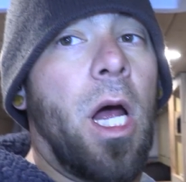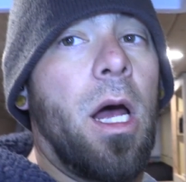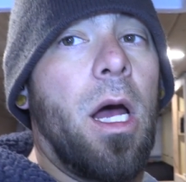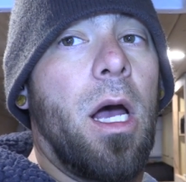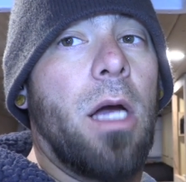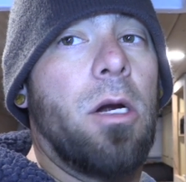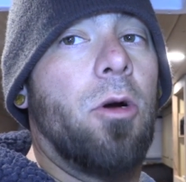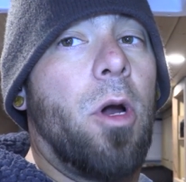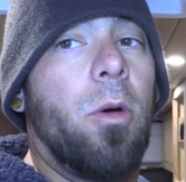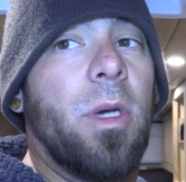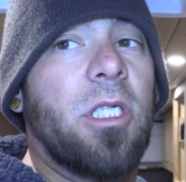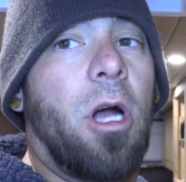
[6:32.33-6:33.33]
I don't
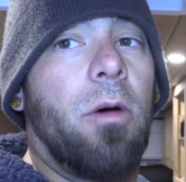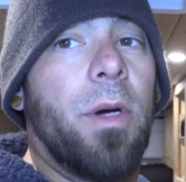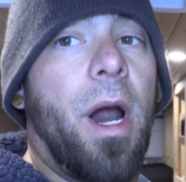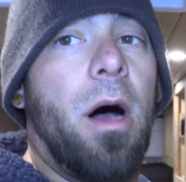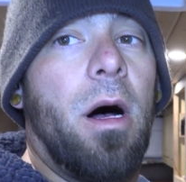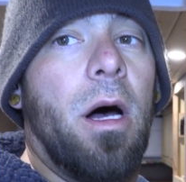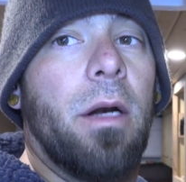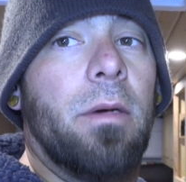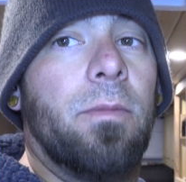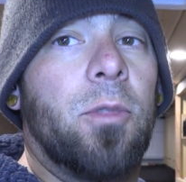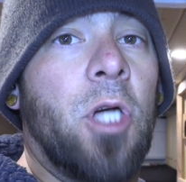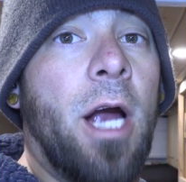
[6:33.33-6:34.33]
know what's going
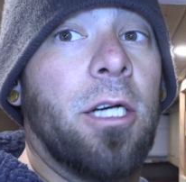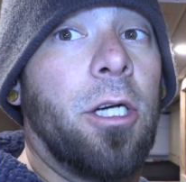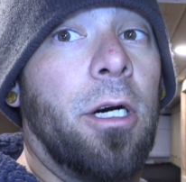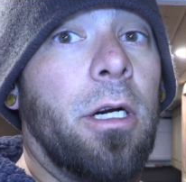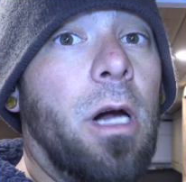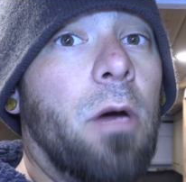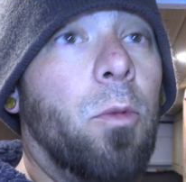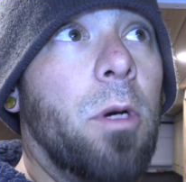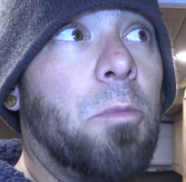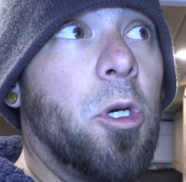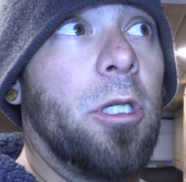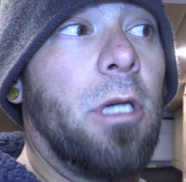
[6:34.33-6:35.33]
on. Try and turn it on
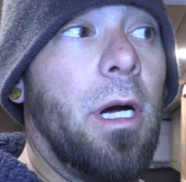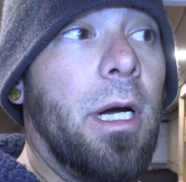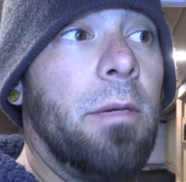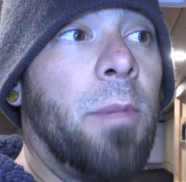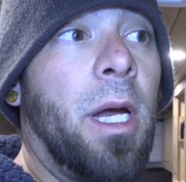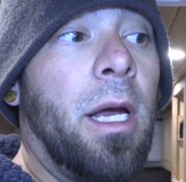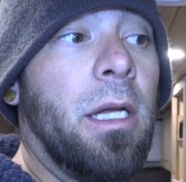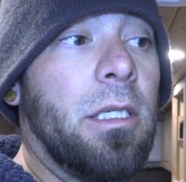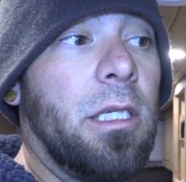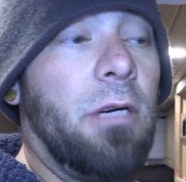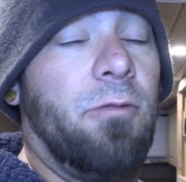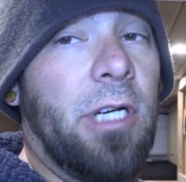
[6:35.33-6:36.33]
one more time and
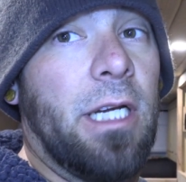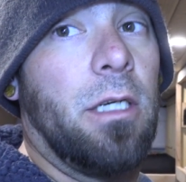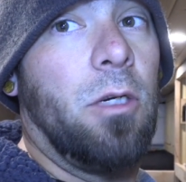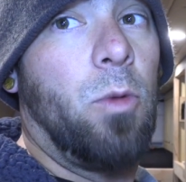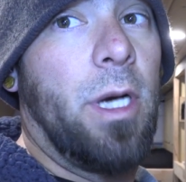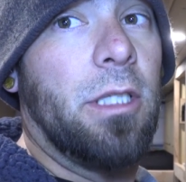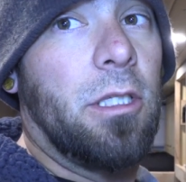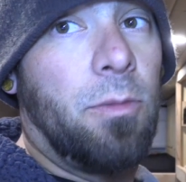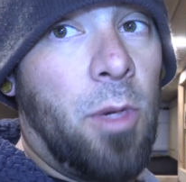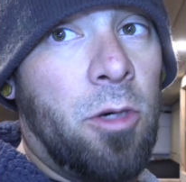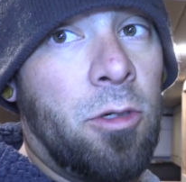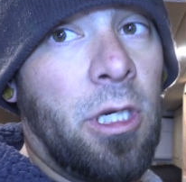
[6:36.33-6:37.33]
see if we get any white
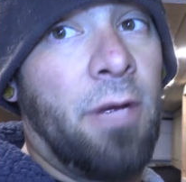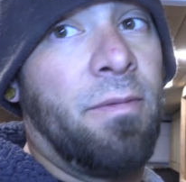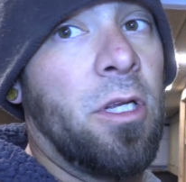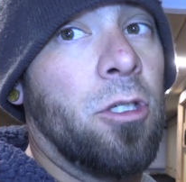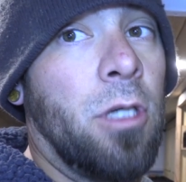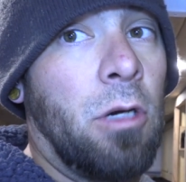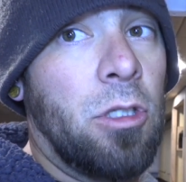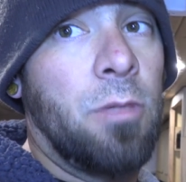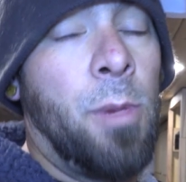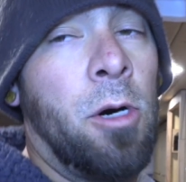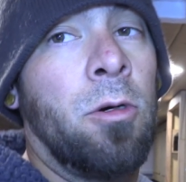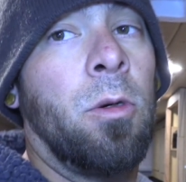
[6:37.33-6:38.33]
smoke. If there's no
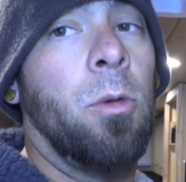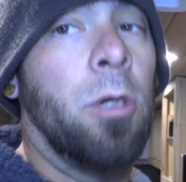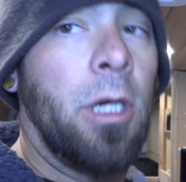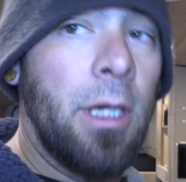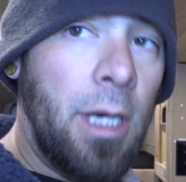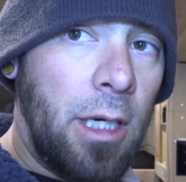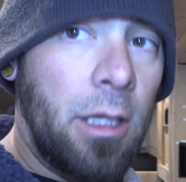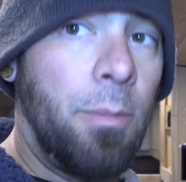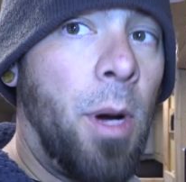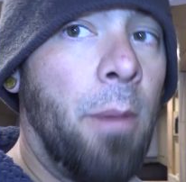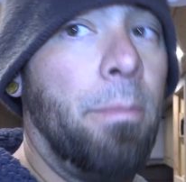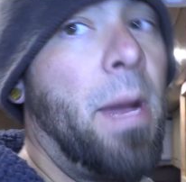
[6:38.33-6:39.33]
smoke, we'll connect the
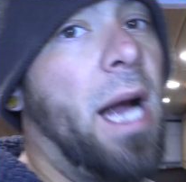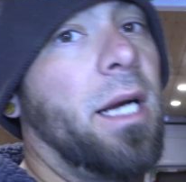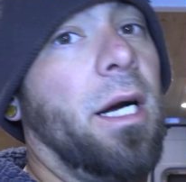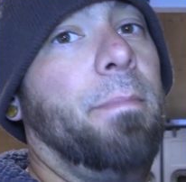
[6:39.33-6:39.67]
pump back